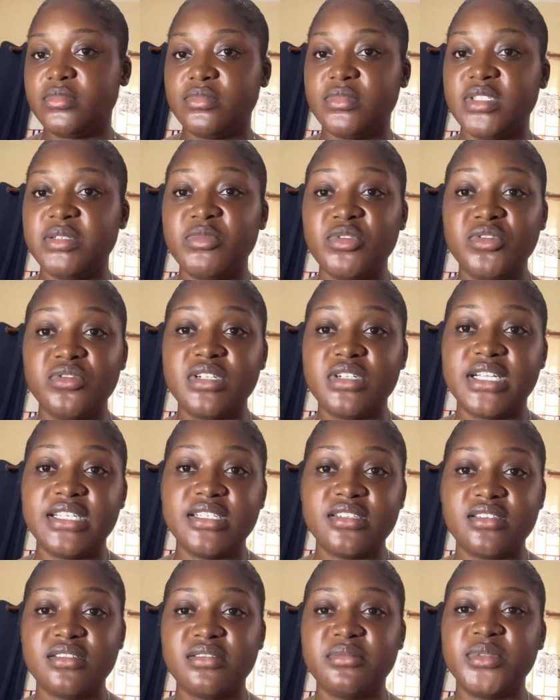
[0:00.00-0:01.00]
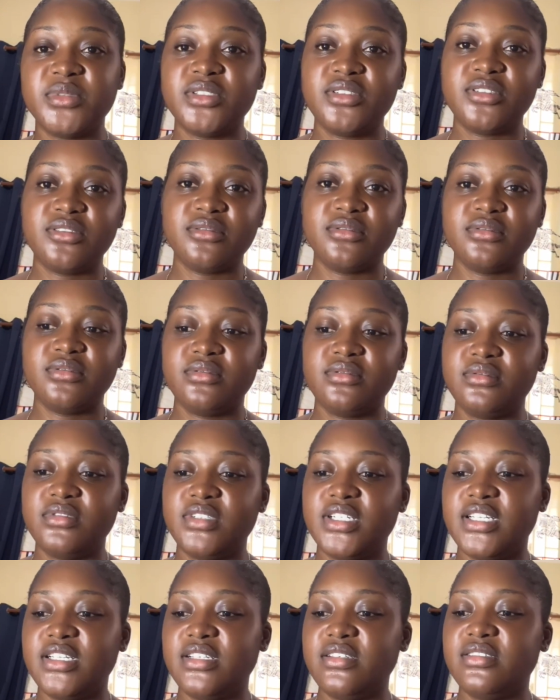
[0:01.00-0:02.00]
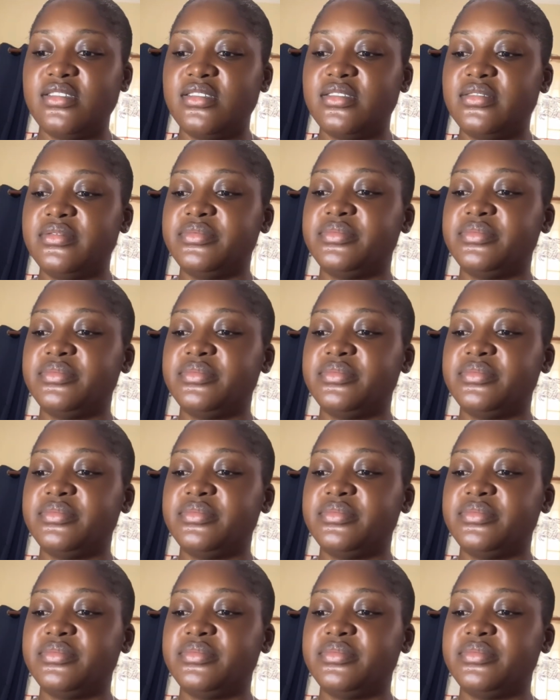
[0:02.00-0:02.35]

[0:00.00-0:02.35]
Look handsome, not you, guys.